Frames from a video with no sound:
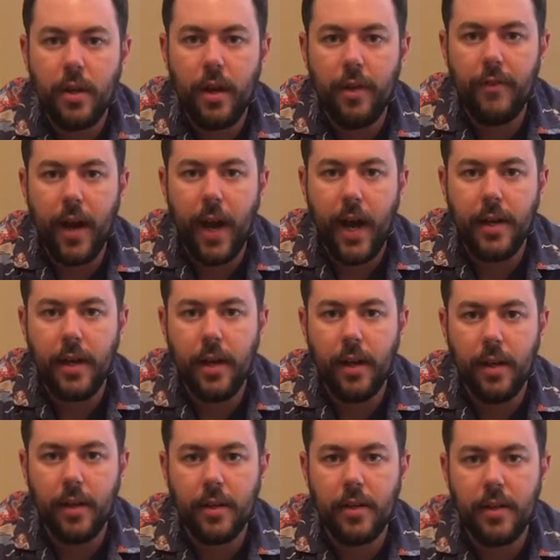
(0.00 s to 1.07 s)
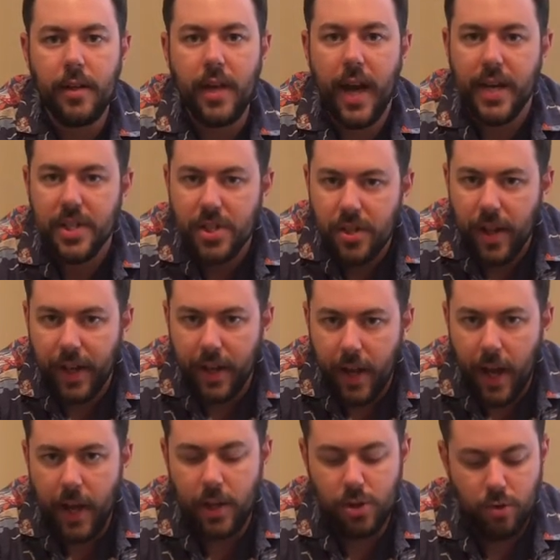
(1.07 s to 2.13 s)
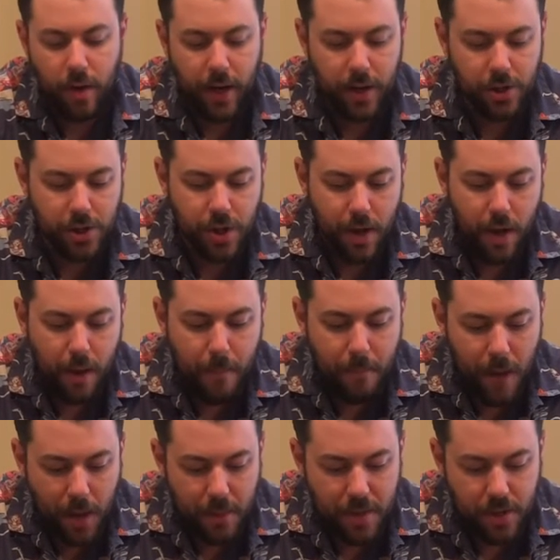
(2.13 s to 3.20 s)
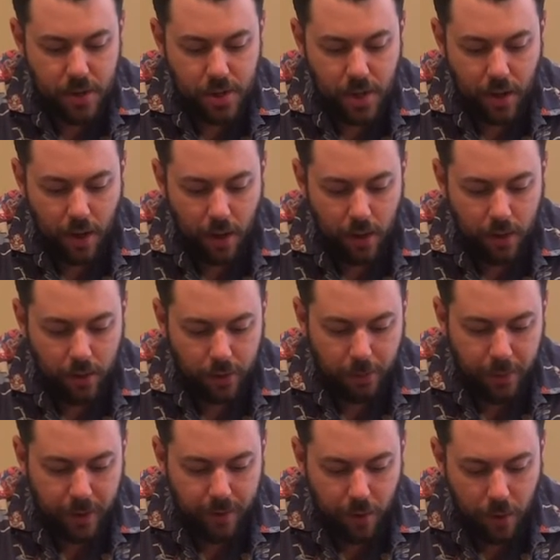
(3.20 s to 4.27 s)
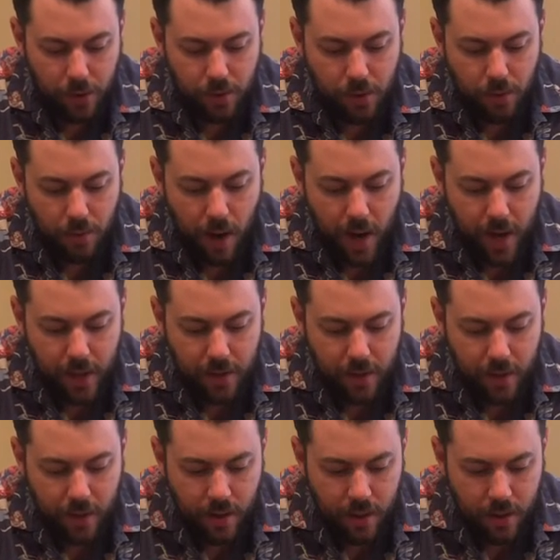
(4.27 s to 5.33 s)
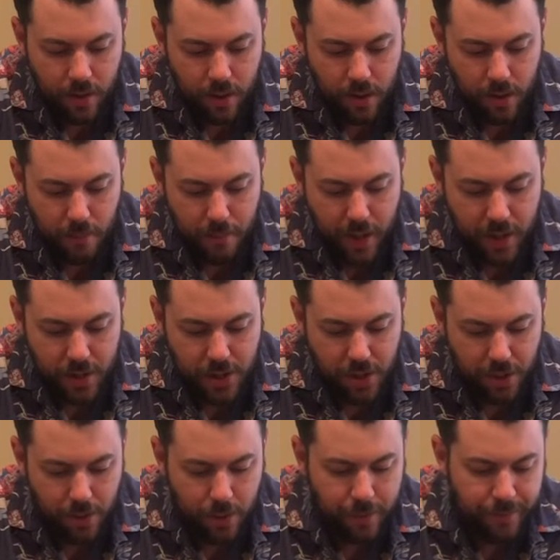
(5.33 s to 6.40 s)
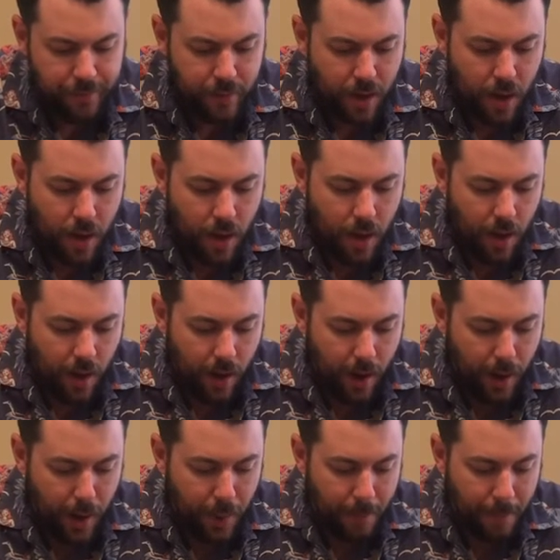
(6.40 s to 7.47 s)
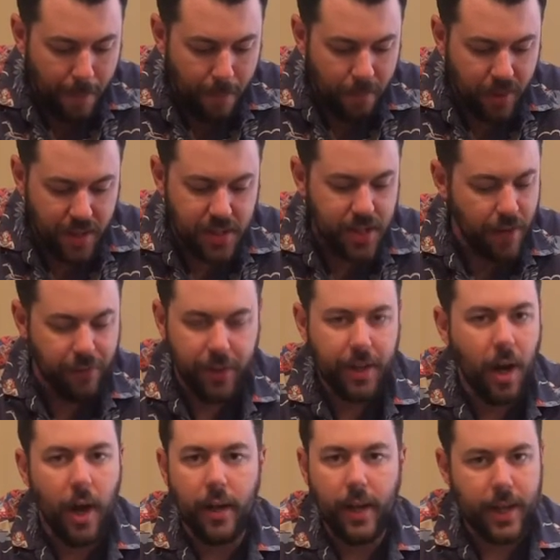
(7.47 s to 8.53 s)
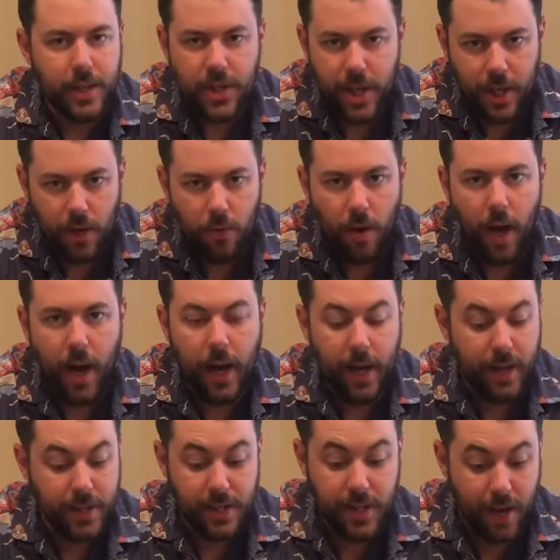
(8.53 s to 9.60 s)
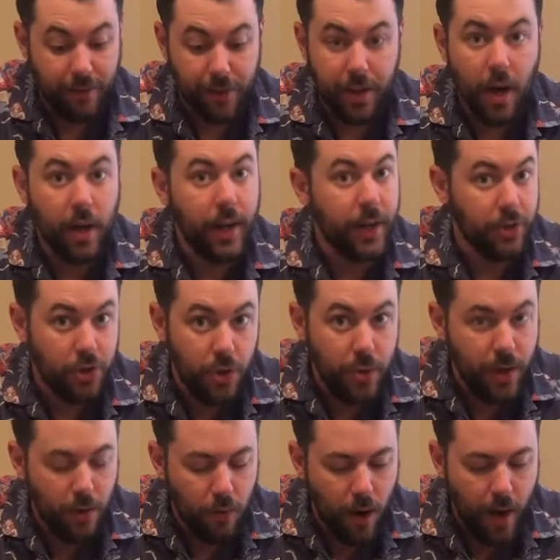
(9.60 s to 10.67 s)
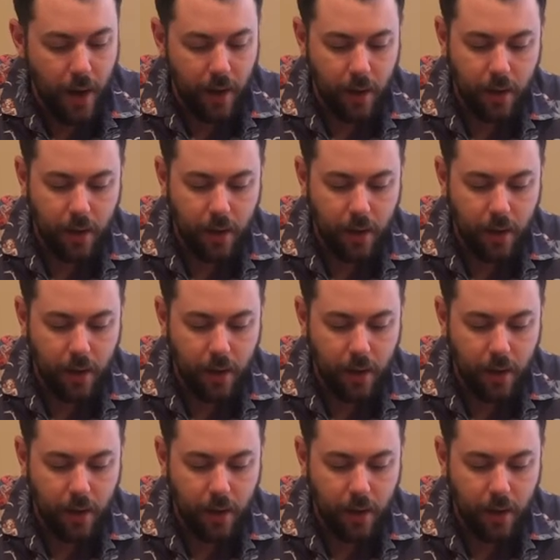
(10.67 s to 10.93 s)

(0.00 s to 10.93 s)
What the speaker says: If I had to guess like an age range, maybe there's a little bit of older rye in the mix too, but it's definitely not like a 10-year rye, and it's definitely not like a 2-year rye.